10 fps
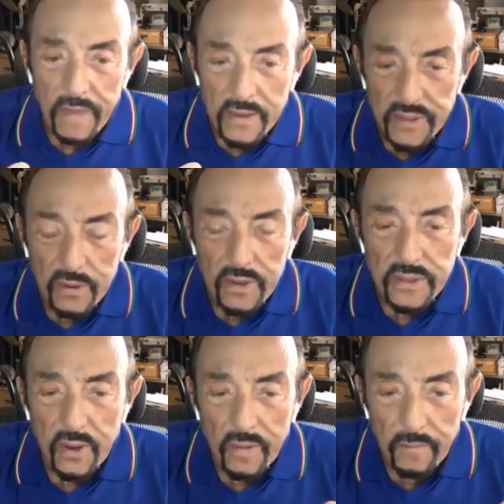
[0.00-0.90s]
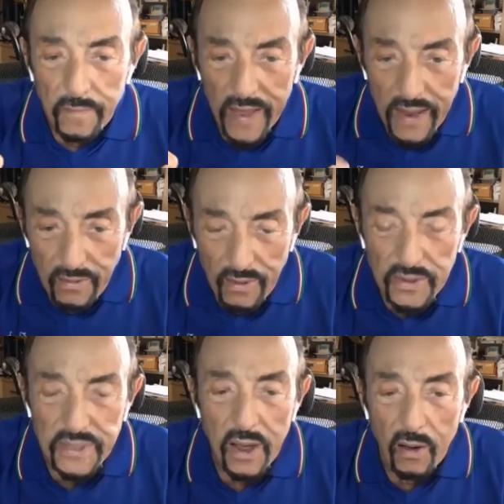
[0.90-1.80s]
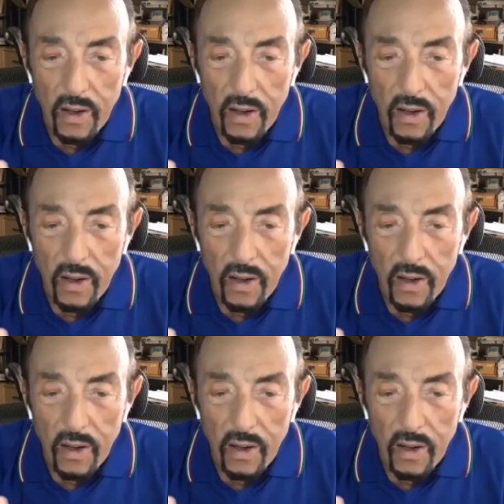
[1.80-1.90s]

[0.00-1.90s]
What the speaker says: So heroes